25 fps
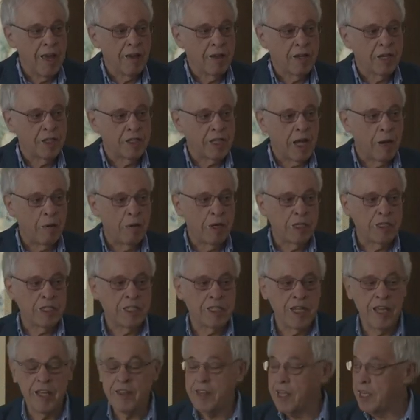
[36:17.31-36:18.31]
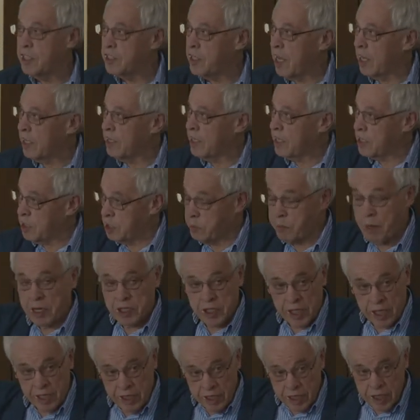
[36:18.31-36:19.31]
Because they want to see things like this,
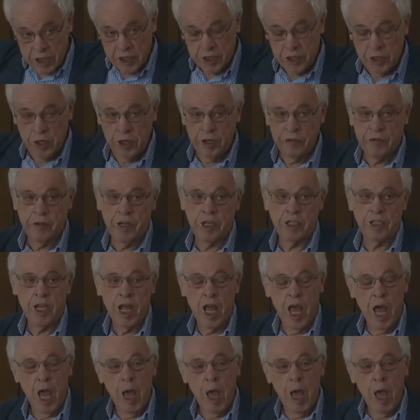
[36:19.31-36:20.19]
especially in the distant universe.